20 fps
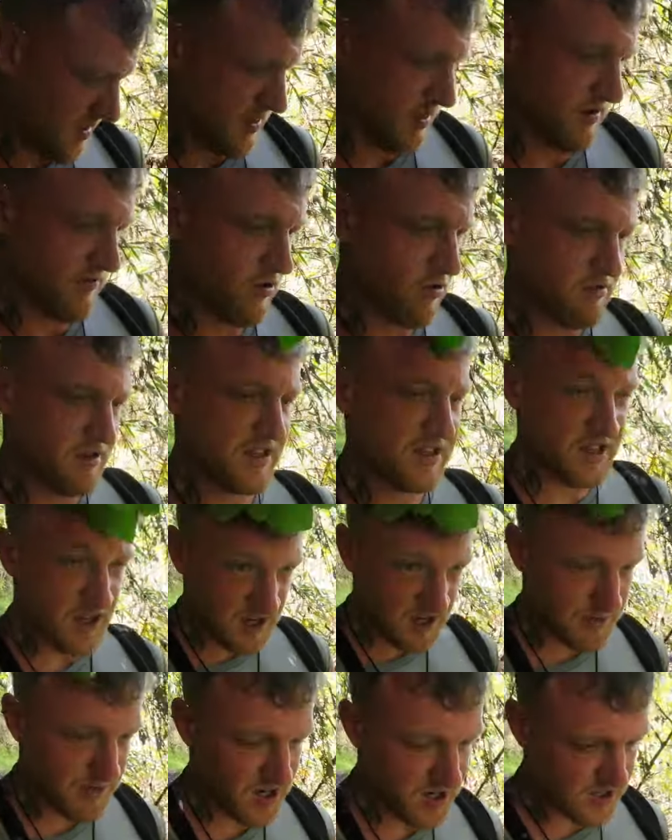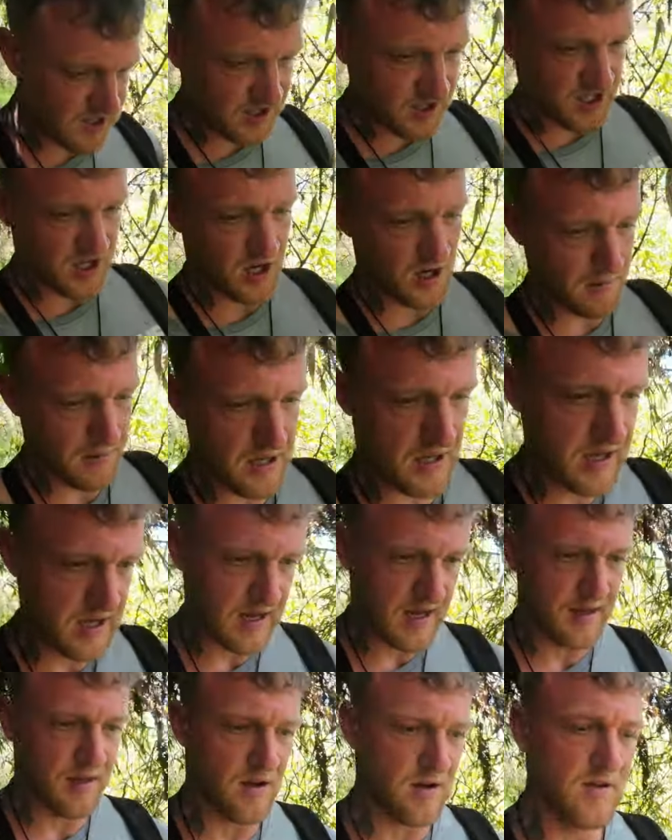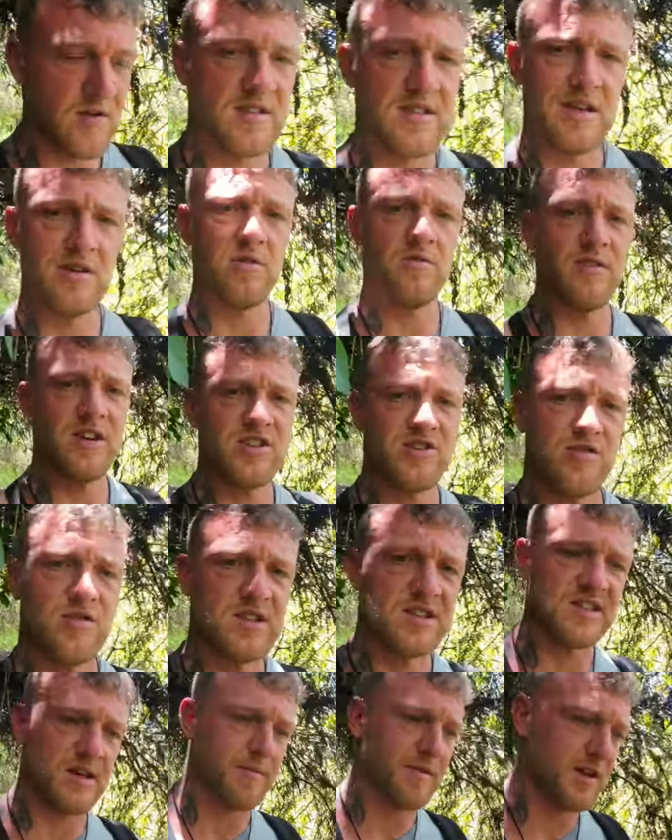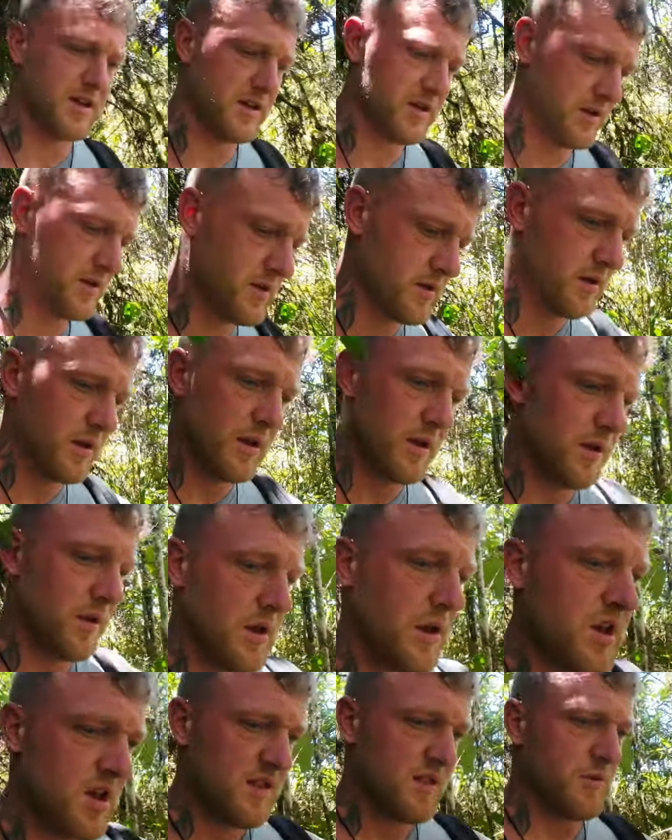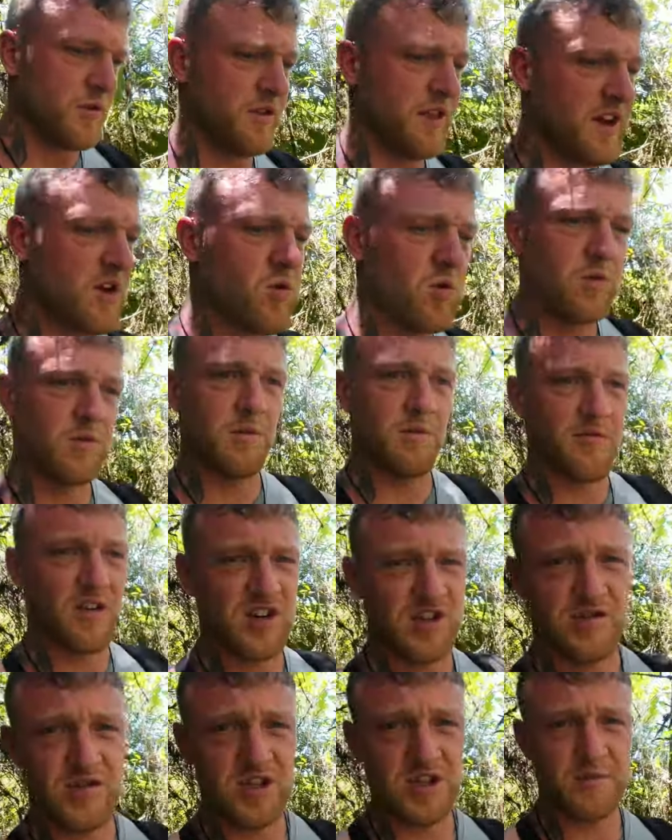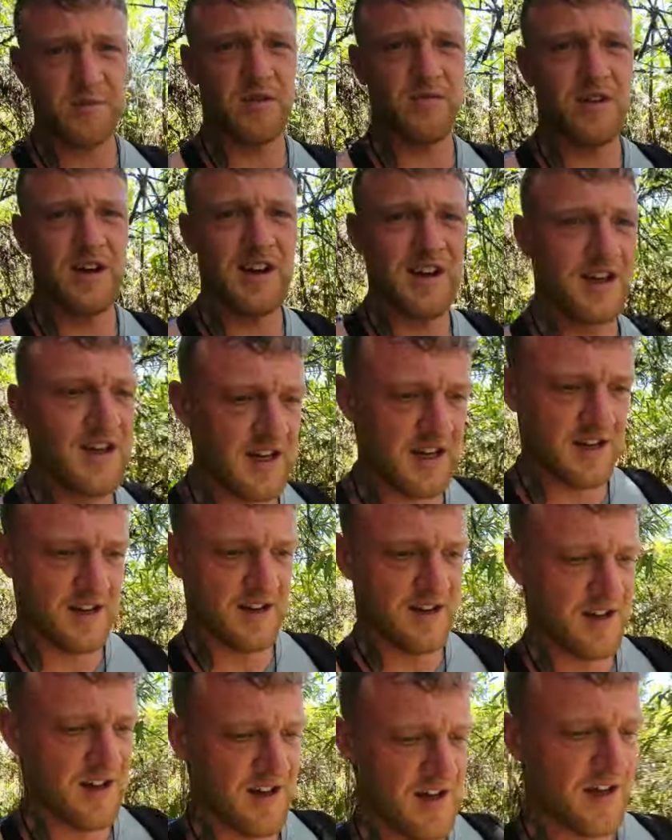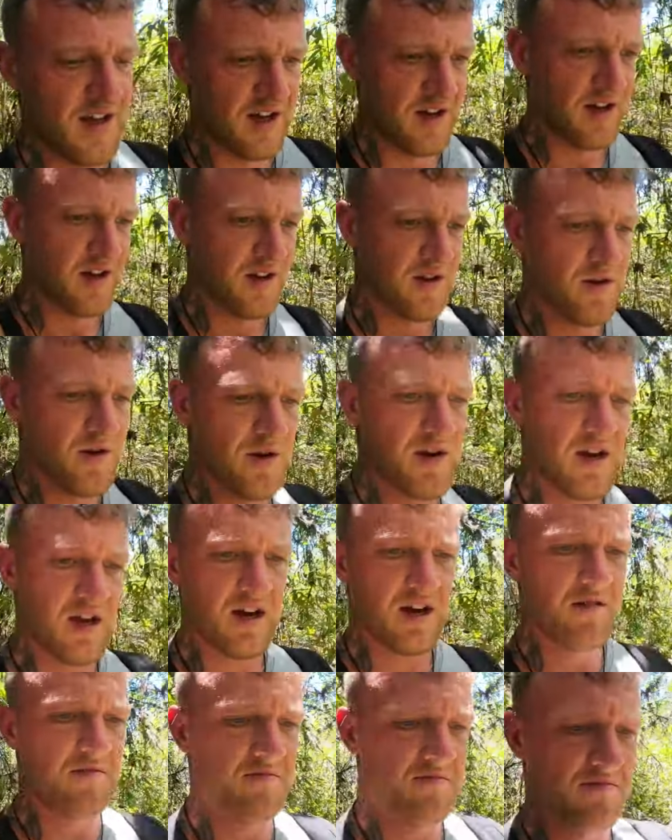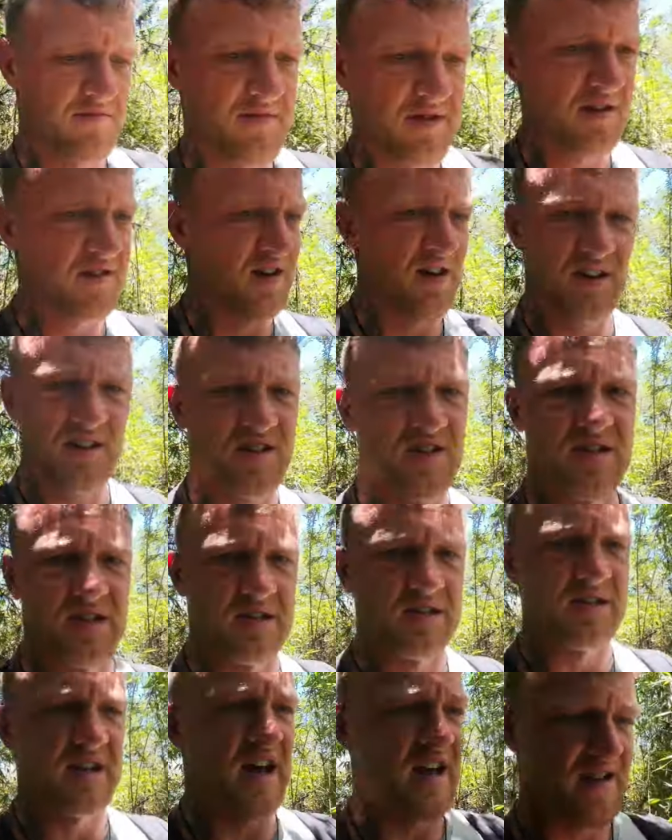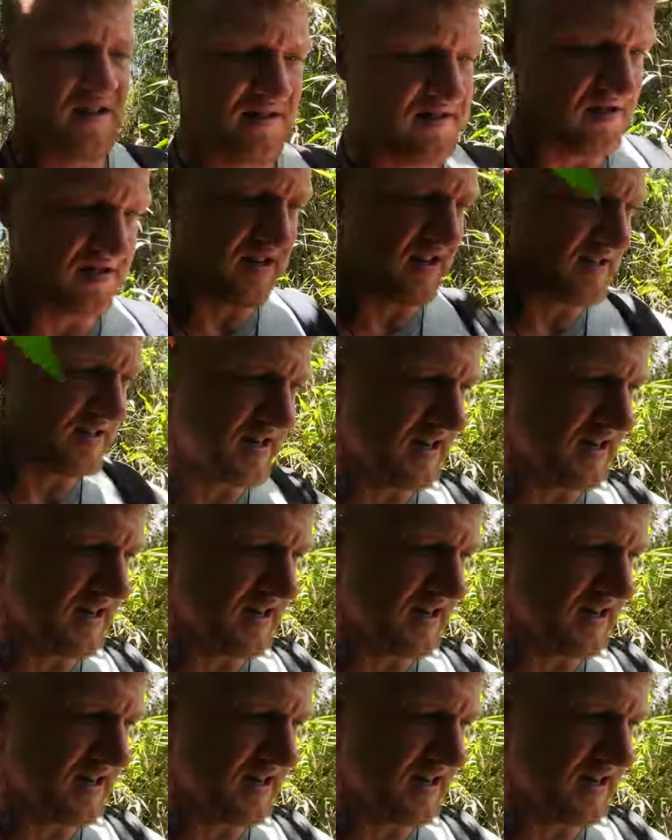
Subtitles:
The ruins kind of marks the top, and those little restaurants up there. Well, they're called them restaurants, but really, you can get, it's just a snack, just get